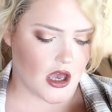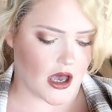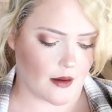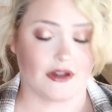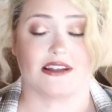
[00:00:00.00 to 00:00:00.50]

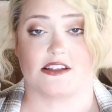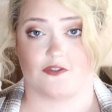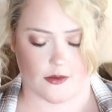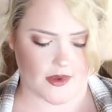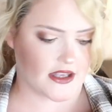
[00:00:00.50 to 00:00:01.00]
at least
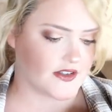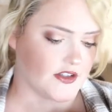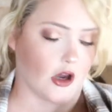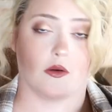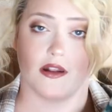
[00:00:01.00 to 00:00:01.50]
for me.
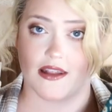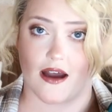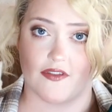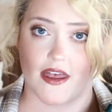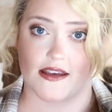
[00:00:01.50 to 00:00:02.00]
So
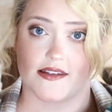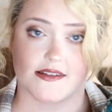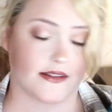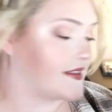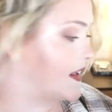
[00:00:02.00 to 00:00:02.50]
love
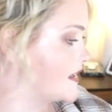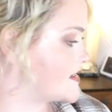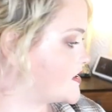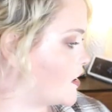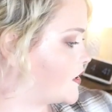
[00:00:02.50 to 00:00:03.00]
this. I think
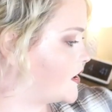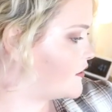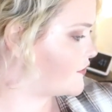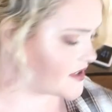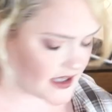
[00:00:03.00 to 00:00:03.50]
it's so cute for